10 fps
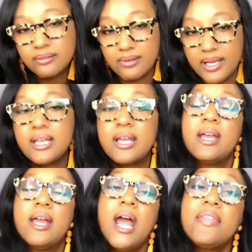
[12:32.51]
right?
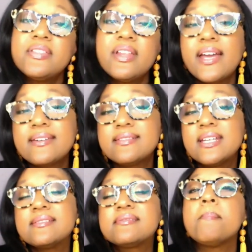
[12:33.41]
And then the next
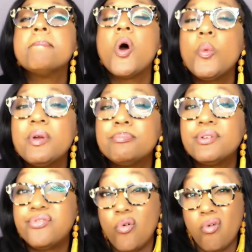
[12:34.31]
thing is the moment
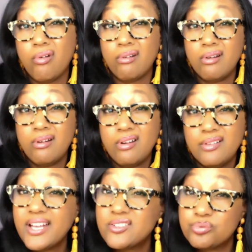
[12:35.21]
before.
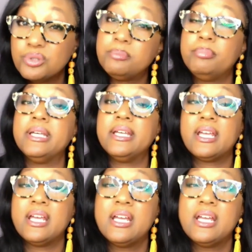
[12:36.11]
That's really big.